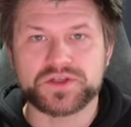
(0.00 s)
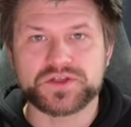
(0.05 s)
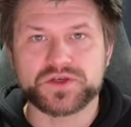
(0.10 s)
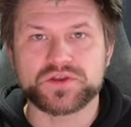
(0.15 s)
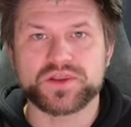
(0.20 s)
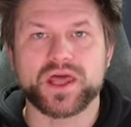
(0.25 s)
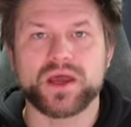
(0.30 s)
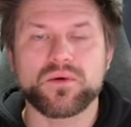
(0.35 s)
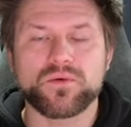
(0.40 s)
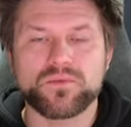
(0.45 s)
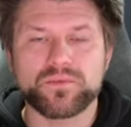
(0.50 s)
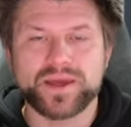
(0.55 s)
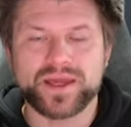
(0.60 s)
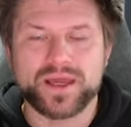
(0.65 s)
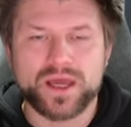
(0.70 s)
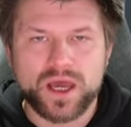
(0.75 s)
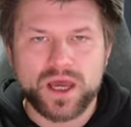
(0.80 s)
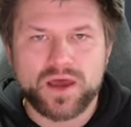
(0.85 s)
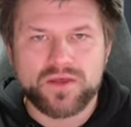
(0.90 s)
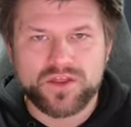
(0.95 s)
So there will
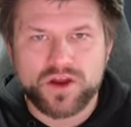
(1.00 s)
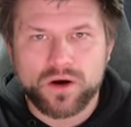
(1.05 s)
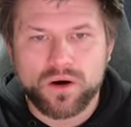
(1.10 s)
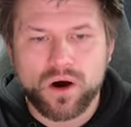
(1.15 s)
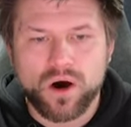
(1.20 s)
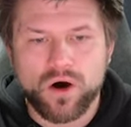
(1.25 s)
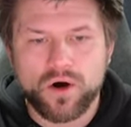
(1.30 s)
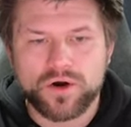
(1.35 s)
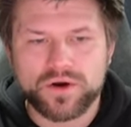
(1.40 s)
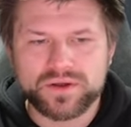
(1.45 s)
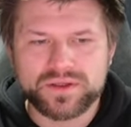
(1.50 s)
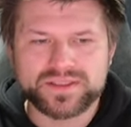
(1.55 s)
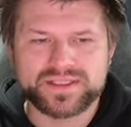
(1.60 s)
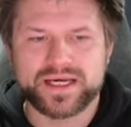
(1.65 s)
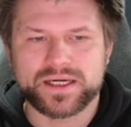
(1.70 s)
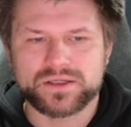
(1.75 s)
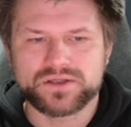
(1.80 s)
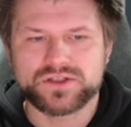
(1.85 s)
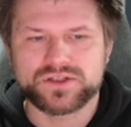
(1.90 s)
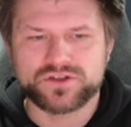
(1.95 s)
be their own
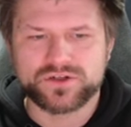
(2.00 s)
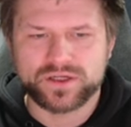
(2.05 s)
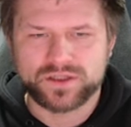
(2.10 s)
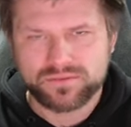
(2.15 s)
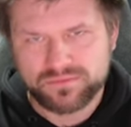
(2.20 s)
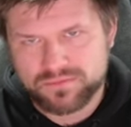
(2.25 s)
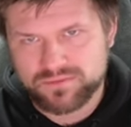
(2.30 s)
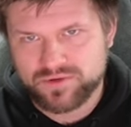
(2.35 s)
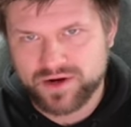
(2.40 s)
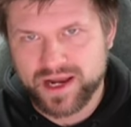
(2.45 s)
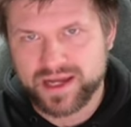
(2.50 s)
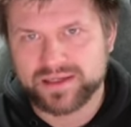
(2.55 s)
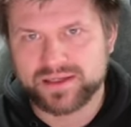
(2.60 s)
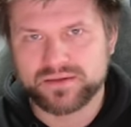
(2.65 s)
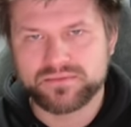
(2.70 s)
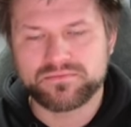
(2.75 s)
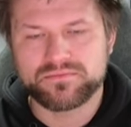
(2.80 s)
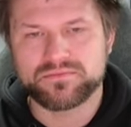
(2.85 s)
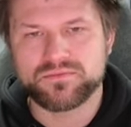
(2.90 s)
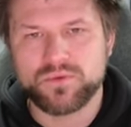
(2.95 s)
Telstra
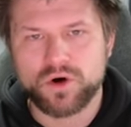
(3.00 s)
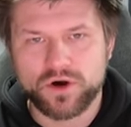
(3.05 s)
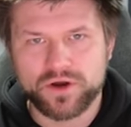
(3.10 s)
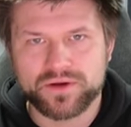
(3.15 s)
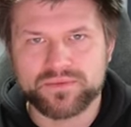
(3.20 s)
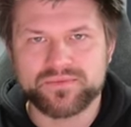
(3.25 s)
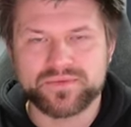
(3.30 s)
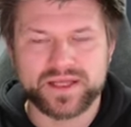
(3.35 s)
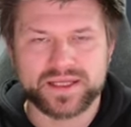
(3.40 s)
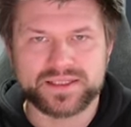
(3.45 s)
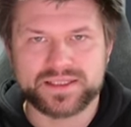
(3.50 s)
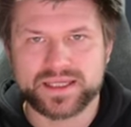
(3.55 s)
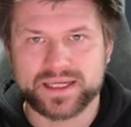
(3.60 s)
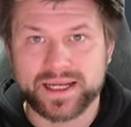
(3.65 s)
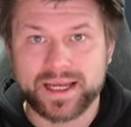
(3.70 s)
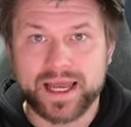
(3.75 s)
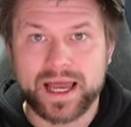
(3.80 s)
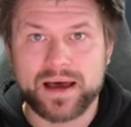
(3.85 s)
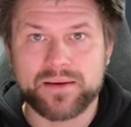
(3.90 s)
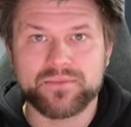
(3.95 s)
branded modem that's
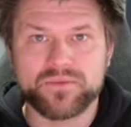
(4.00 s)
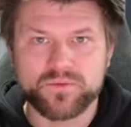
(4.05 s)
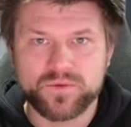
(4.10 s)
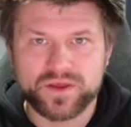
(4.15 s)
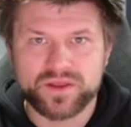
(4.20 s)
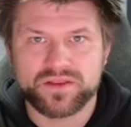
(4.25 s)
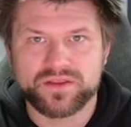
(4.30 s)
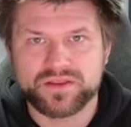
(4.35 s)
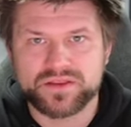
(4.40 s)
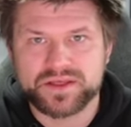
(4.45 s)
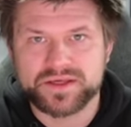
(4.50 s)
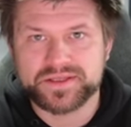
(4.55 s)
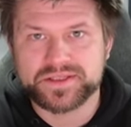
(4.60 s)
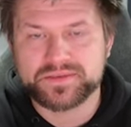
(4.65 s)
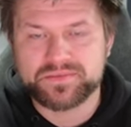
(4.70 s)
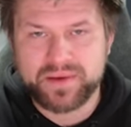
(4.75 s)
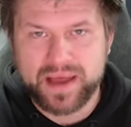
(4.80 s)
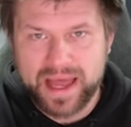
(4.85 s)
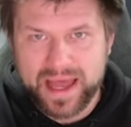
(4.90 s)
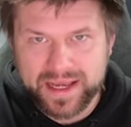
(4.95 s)
going to come with
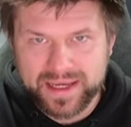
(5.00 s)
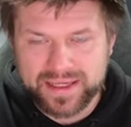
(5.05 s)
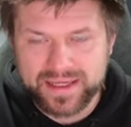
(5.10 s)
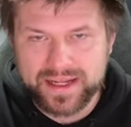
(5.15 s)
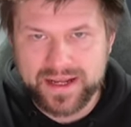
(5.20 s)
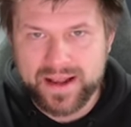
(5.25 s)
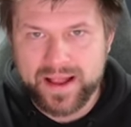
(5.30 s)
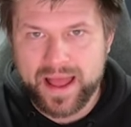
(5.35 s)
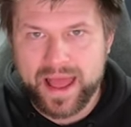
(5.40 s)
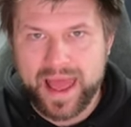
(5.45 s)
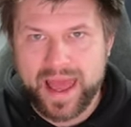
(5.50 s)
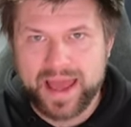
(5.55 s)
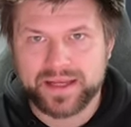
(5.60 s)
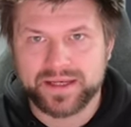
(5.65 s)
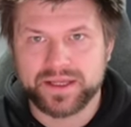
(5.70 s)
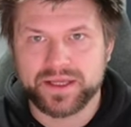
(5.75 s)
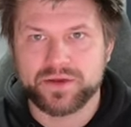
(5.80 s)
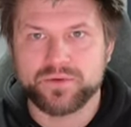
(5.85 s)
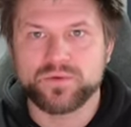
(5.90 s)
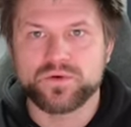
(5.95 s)
this pack,
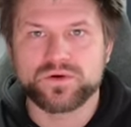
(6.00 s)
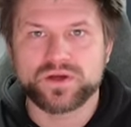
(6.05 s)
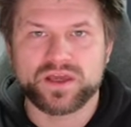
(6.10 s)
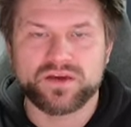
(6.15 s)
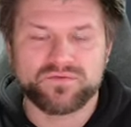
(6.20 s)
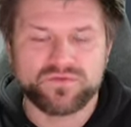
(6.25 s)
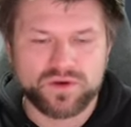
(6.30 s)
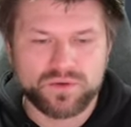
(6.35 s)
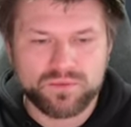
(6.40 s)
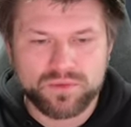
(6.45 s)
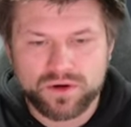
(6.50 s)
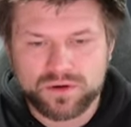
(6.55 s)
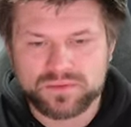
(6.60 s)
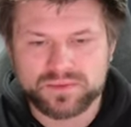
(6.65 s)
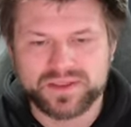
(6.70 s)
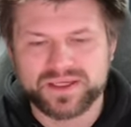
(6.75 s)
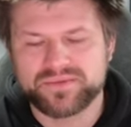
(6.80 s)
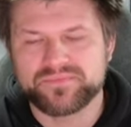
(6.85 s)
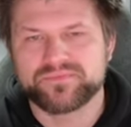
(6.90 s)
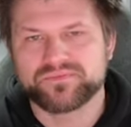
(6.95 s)
and it will give you
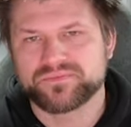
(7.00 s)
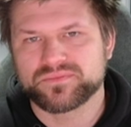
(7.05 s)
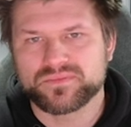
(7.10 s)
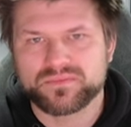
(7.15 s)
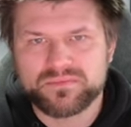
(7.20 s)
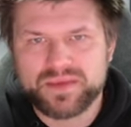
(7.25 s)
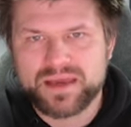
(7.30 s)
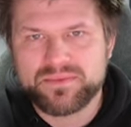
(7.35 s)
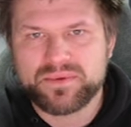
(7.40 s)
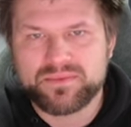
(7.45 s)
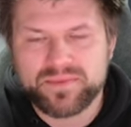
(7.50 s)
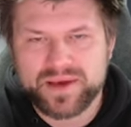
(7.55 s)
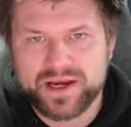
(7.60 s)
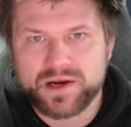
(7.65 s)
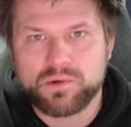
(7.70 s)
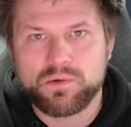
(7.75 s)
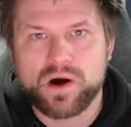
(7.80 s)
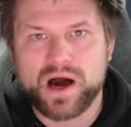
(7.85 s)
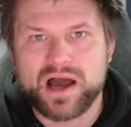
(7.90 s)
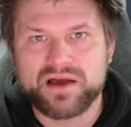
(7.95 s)
probably maybe
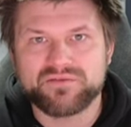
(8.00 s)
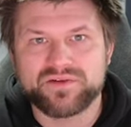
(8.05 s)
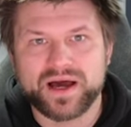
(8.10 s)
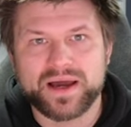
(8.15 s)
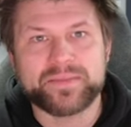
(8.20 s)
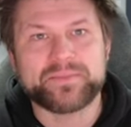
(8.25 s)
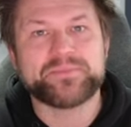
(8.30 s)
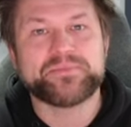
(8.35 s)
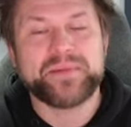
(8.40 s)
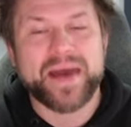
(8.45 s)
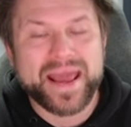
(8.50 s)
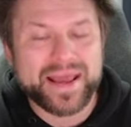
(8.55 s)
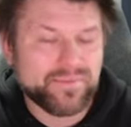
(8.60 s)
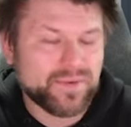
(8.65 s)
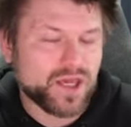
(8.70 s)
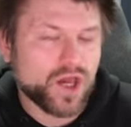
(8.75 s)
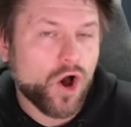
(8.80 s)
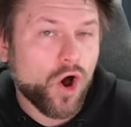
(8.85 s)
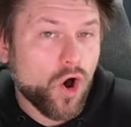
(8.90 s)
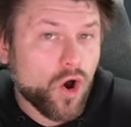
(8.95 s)
better Wi-Fi,
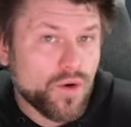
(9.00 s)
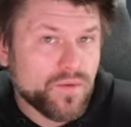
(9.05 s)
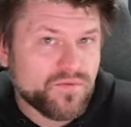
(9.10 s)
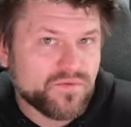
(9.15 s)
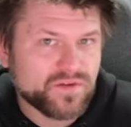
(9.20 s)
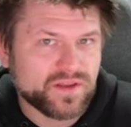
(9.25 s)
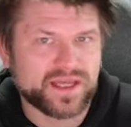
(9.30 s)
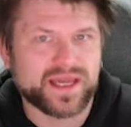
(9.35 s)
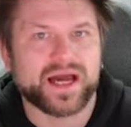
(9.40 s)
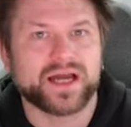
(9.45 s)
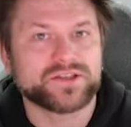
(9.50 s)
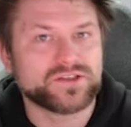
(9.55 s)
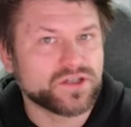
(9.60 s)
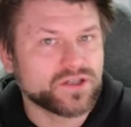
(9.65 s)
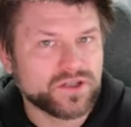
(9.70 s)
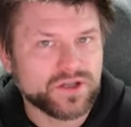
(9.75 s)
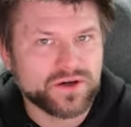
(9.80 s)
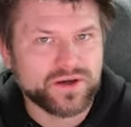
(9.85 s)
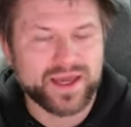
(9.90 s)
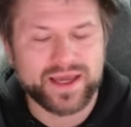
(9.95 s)
maybe, hopefully, I
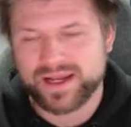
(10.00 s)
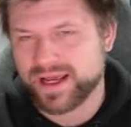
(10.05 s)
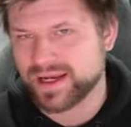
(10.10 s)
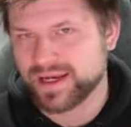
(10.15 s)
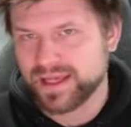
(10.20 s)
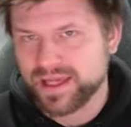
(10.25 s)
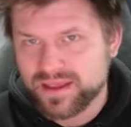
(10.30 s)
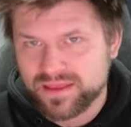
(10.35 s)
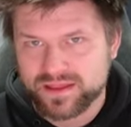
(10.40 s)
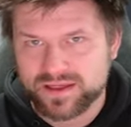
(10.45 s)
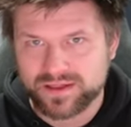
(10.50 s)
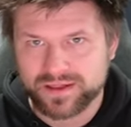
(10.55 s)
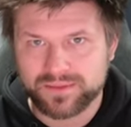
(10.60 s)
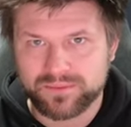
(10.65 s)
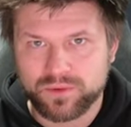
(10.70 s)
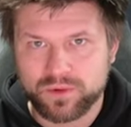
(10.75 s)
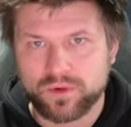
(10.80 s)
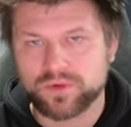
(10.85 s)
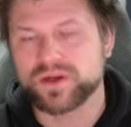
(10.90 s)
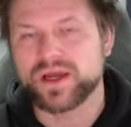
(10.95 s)
don't know yet, an
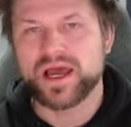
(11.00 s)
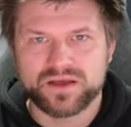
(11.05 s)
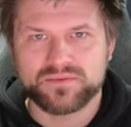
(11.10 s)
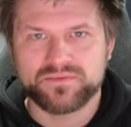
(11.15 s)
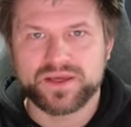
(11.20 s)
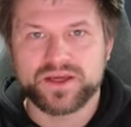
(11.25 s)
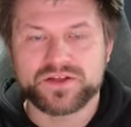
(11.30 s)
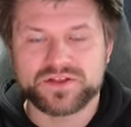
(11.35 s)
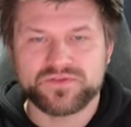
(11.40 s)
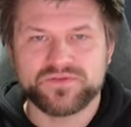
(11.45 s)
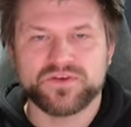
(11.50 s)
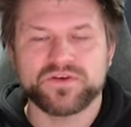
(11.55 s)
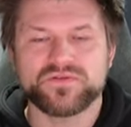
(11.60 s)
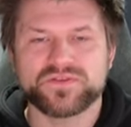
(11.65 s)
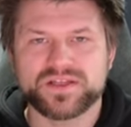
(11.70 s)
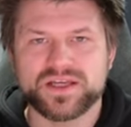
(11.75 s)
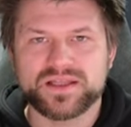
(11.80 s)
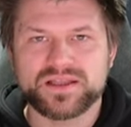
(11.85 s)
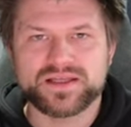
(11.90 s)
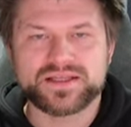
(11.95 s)
Ethernet port, because if
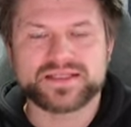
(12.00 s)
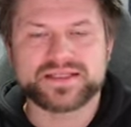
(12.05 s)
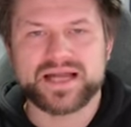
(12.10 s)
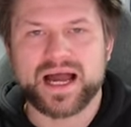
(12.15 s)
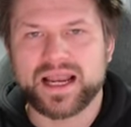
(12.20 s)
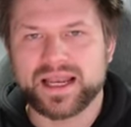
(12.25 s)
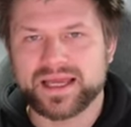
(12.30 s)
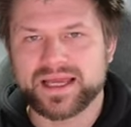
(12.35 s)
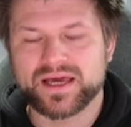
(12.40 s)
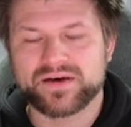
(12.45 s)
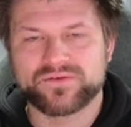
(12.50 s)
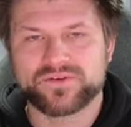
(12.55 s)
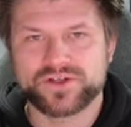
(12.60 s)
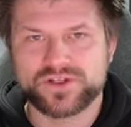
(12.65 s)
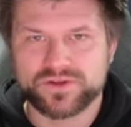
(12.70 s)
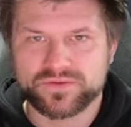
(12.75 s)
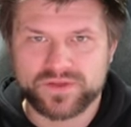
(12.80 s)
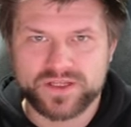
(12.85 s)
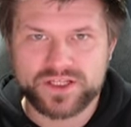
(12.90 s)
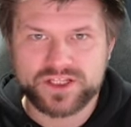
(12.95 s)
you've seen the Starlink
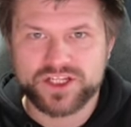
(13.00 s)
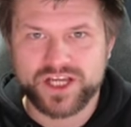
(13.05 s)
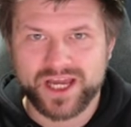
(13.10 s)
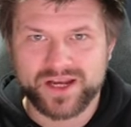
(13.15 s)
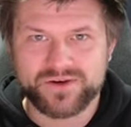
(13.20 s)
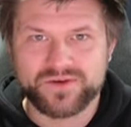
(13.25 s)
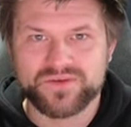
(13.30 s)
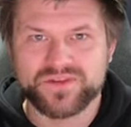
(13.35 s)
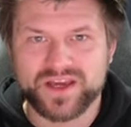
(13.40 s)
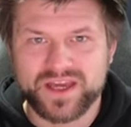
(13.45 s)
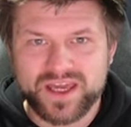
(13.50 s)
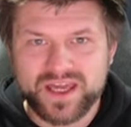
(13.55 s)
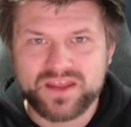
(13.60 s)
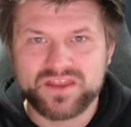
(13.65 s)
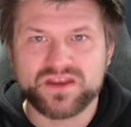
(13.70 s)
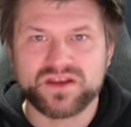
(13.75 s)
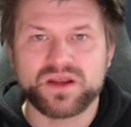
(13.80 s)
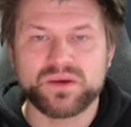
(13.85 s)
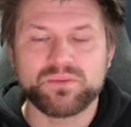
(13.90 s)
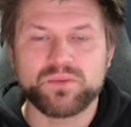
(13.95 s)
coverage on this channel, the
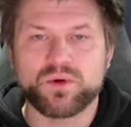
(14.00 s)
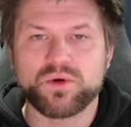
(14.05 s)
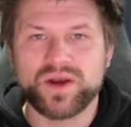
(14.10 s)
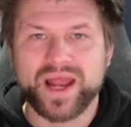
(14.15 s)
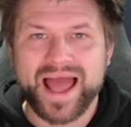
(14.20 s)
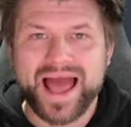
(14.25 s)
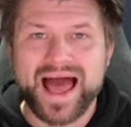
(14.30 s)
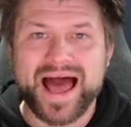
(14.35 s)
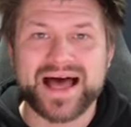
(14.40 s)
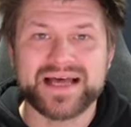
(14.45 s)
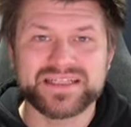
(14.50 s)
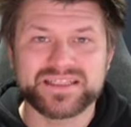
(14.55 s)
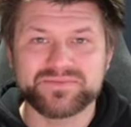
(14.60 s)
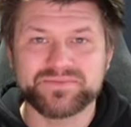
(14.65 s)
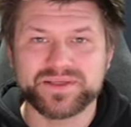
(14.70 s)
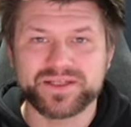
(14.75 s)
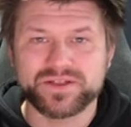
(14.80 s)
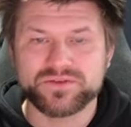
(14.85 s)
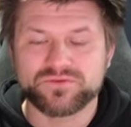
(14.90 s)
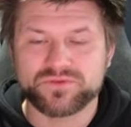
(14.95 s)
Ethernet port has
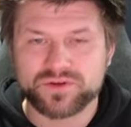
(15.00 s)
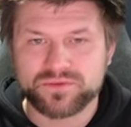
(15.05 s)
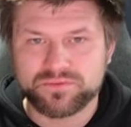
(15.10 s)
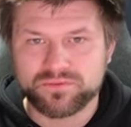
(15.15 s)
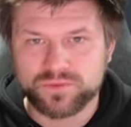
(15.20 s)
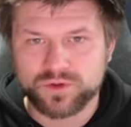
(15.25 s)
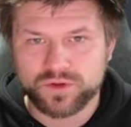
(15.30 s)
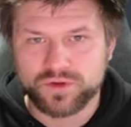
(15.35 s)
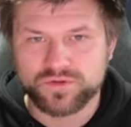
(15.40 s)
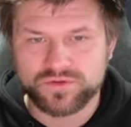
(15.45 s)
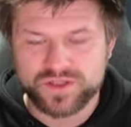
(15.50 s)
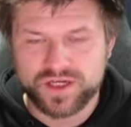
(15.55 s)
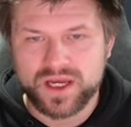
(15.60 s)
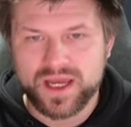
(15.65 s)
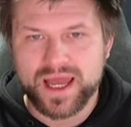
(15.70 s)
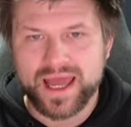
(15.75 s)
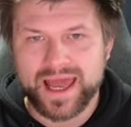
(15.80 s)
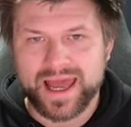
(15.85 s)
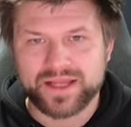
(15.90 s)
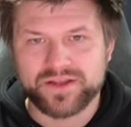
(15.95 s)
been removed
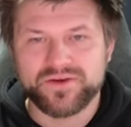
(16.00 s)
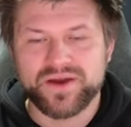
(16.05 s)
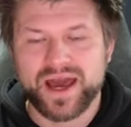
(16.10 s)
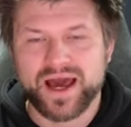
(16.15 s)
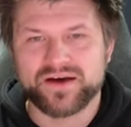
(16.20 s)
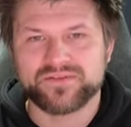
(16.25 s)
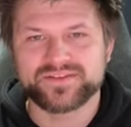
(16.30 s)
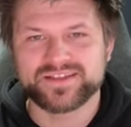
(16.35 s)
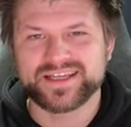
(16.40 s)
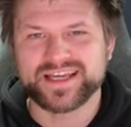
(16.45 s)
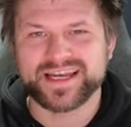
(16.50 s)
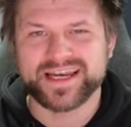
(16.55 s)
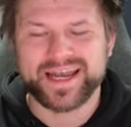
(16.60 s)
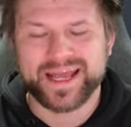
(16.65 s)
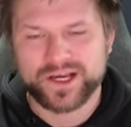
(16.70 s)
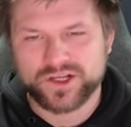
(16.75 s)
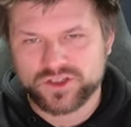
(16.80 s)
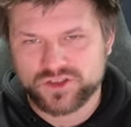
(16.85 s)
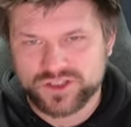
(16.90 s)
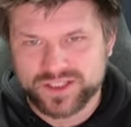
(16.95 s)
and you have to get
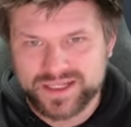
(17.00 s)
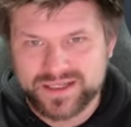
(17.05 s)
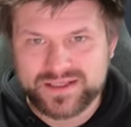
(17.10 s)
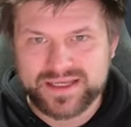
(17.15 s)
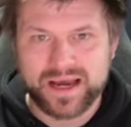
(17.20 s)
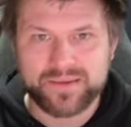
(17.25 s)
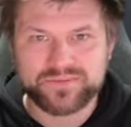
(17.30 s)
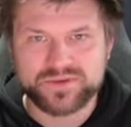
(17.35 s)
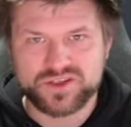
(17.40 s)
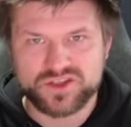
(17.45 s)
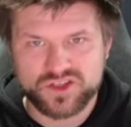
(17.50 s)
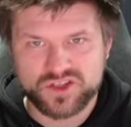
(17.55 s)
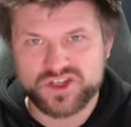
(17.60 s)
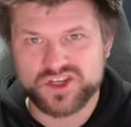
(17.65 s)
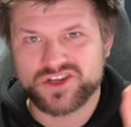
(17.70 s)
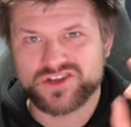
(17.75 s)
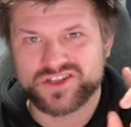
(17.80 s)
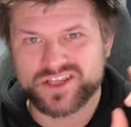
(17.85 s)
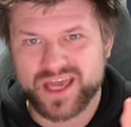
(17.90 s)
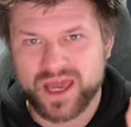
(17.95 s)
an extra an adapter to
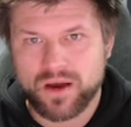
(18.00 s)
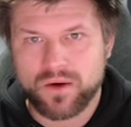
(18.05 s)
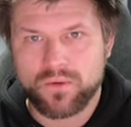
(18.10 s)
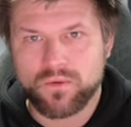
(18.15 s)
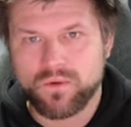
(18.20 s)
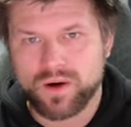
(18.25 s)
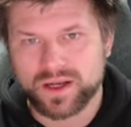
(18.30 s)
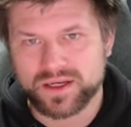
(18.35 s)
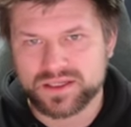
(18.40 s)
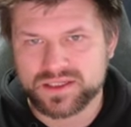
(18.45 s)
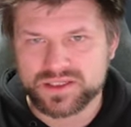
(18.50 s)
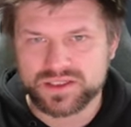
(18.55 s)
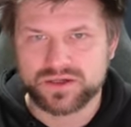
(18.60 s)
just get one.